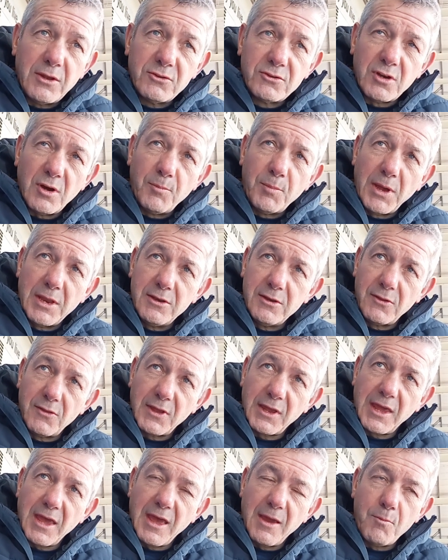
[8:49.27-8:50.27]
top end of
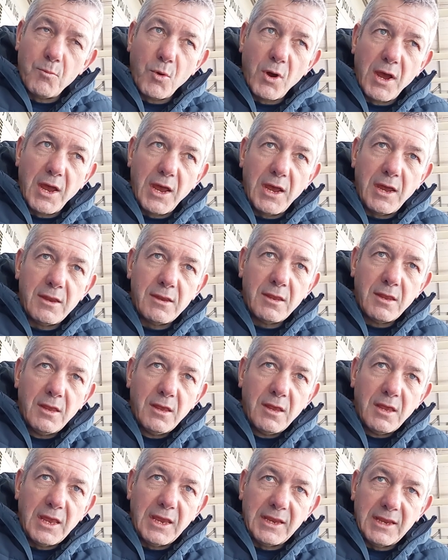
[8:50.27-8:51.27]
the game, where
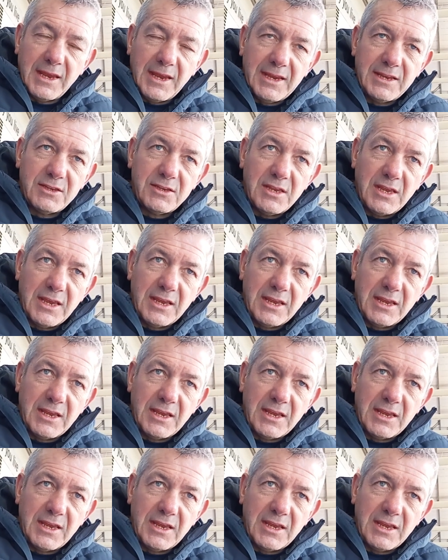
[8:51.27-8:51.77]
he